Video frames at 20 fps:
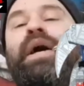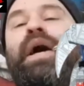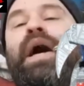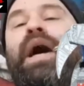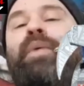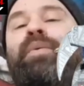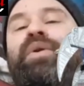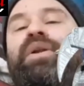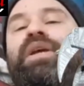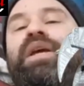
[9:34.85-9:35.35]

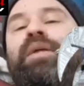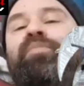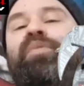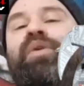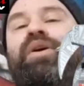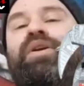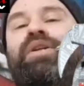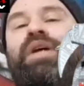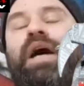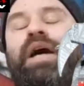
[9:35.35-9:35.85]
I would keep
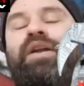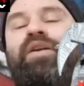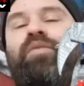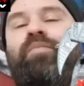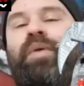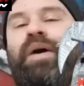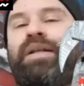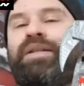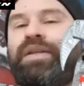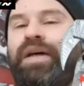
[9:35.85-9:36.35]
their
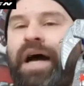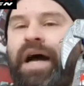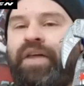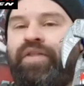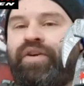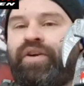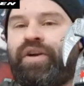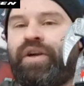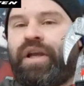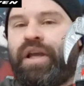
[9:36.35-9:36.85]
Dinobots
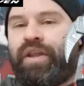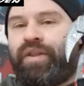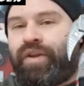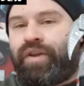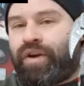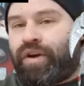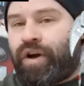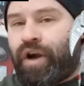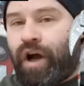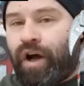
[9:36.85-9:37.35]
either in
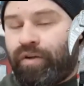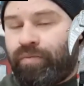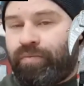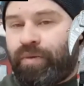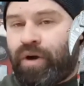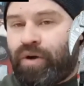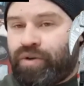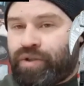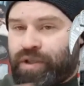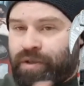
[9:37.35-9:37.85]
their alt
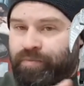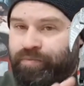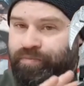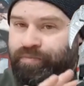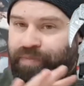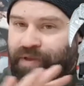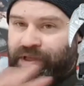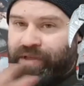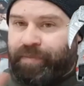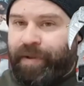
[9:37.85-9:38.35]
modes and
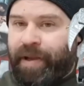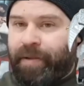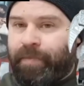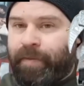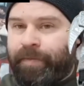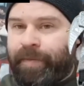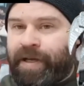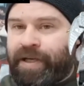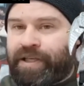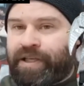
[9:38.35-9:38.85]
display them
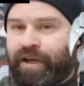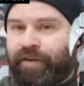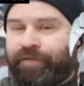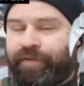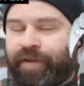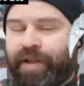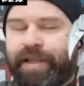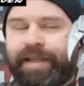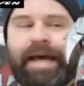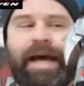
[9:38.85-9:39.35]
on my shelf
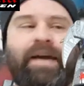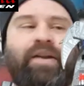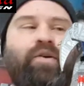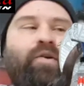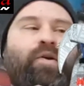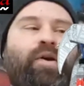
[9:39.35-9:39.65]
like that,